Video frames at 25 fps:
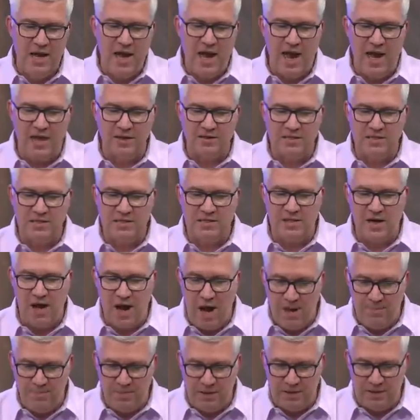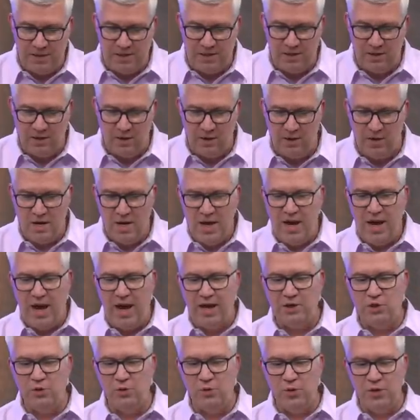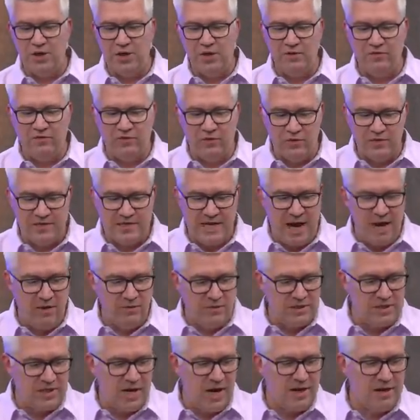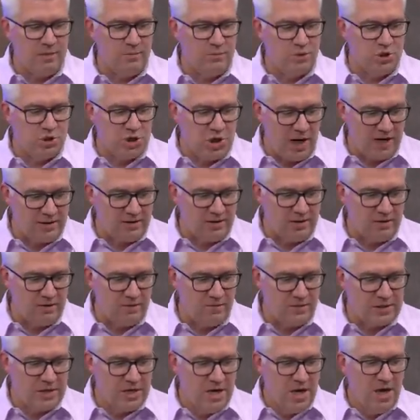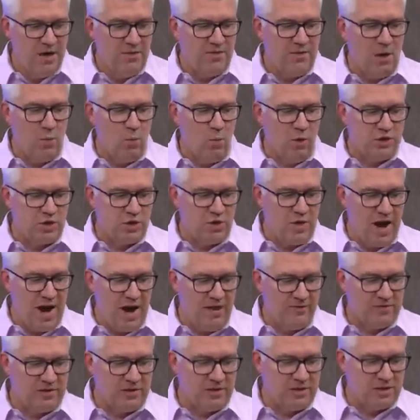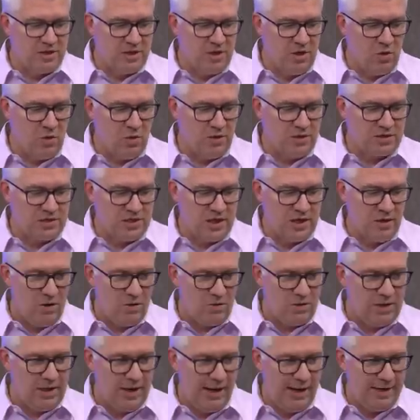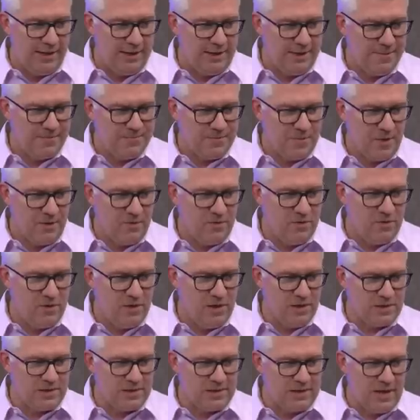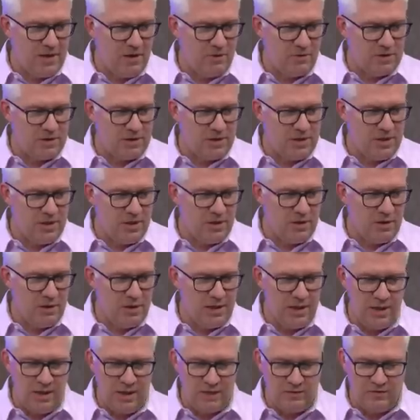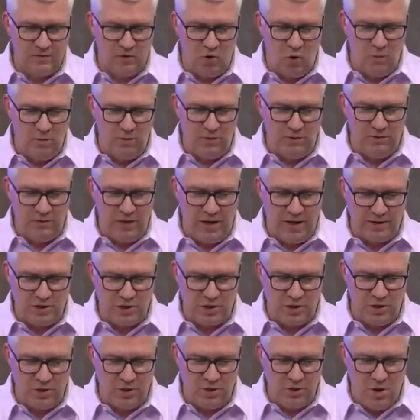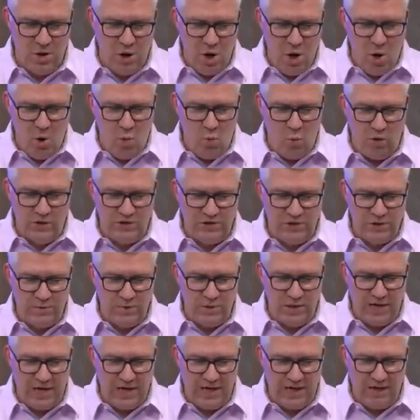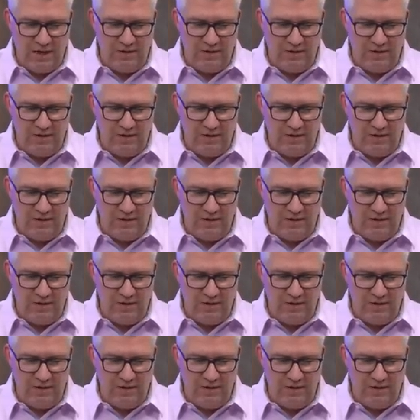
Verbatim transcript: as topping here and you're looking for downside objectives, then what you have to do is say, okay, this down here in October of last year was the beginning